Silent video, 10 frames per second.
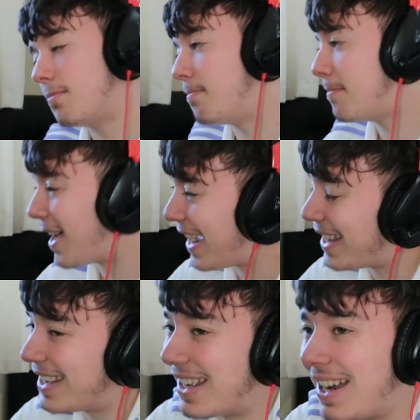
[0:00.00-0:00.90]

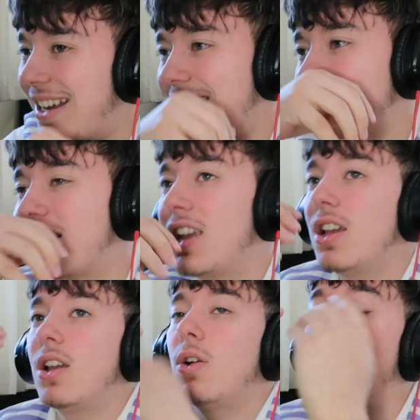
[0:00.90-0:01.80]
My gosh.
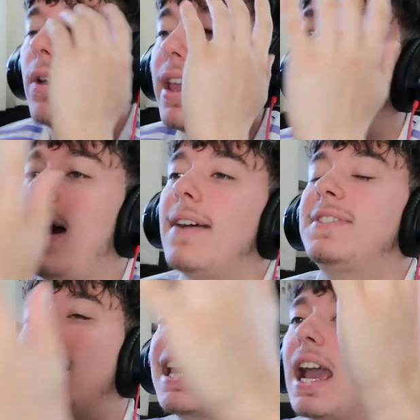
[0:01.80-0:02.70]
We
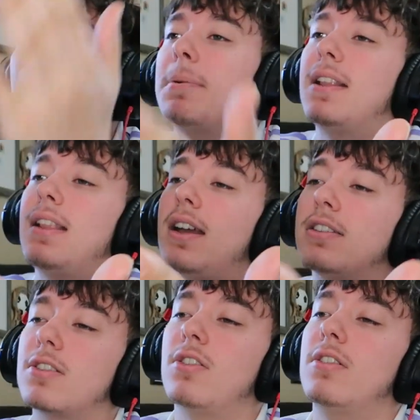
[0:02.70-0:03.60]
have to
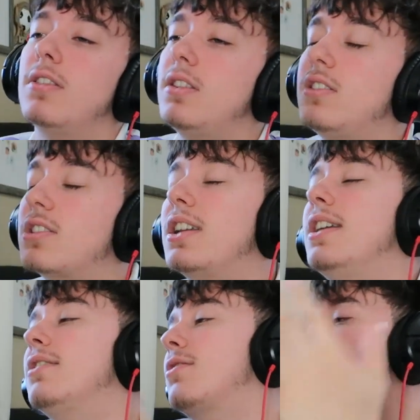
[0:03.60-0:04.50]
capitalize on these
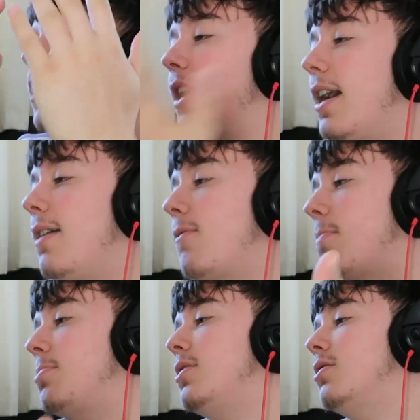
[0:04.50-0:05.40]
chances we have
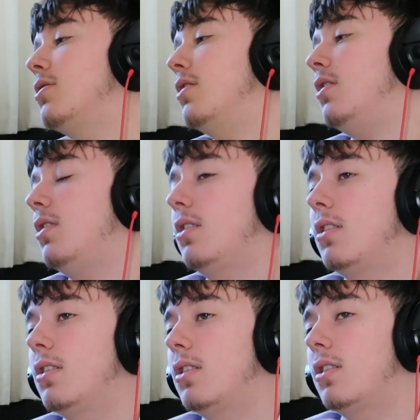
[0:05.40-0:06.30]
up here.
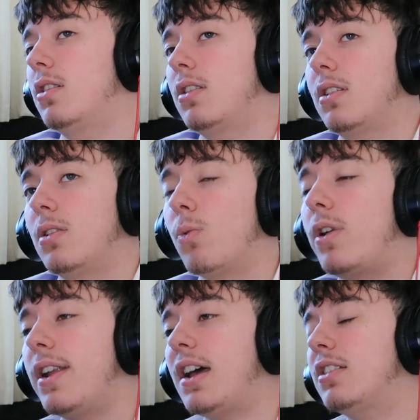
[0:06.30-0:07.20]

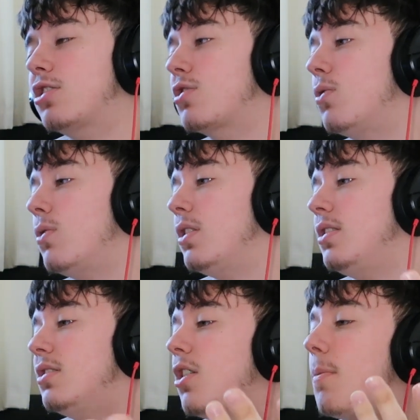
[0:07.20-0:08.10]
We're not
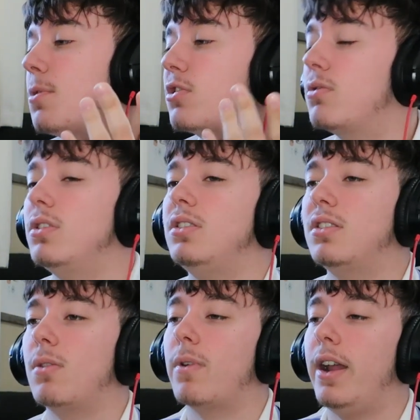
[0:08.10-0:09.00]
scoring these
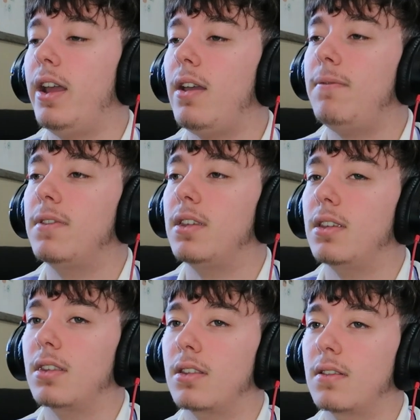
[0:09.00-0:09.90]
opportunities that we're
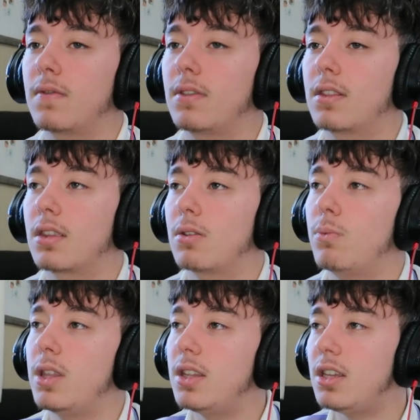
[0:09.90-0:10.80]
having.
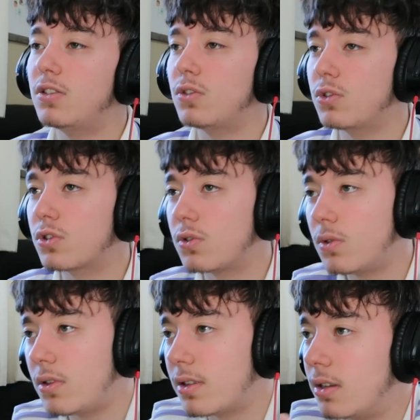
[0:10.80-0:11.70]
We need to
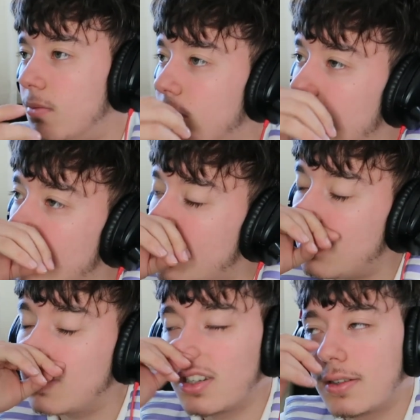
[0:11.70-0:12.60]
score them, bro.